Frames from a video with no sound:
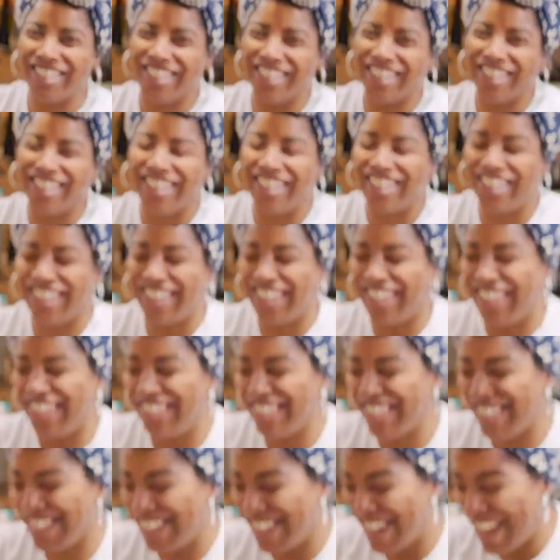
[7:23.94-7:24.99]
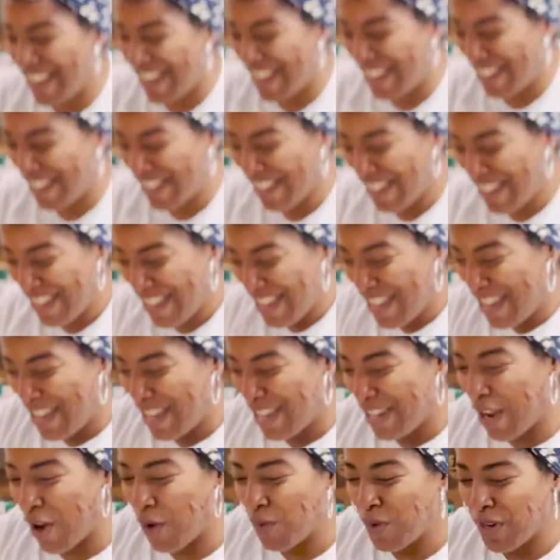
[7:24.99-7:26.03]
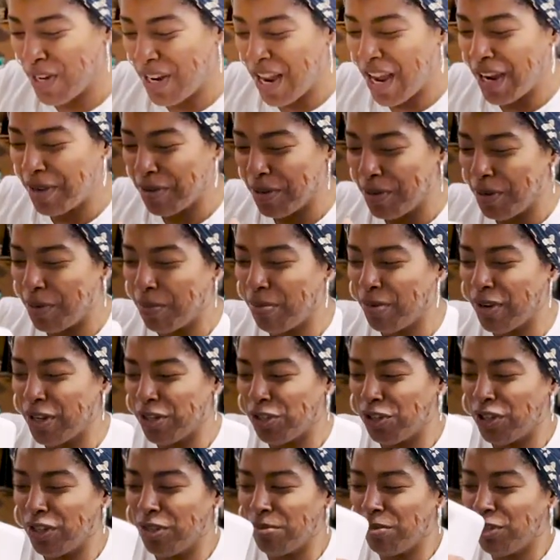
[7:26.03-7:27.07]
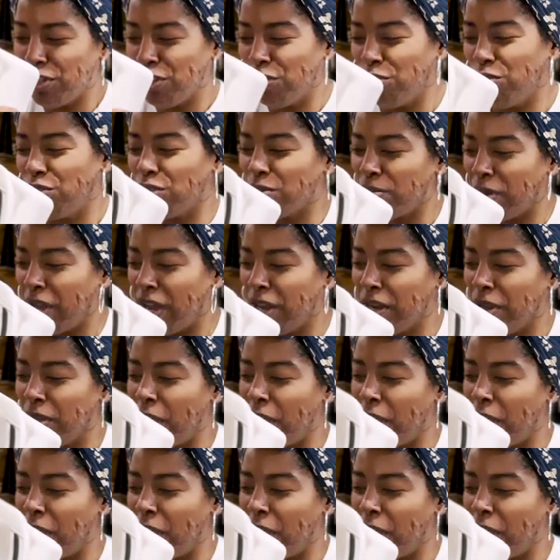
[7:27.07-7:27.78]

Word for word: It's not. No, we're not going to pressure him to use the potty.